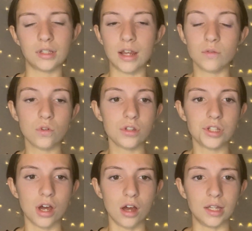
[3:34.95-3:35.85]
Now's not the
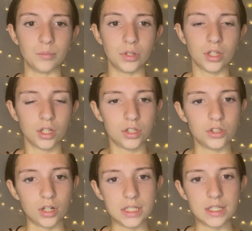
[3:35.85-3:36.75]
time,
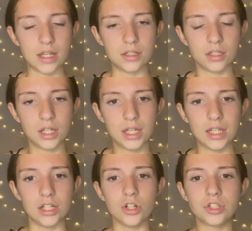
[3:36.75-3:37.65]
Charlie said.
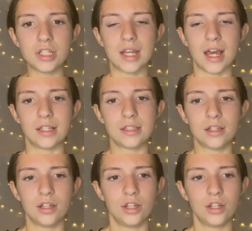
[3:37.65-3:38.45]
He looked at Tess.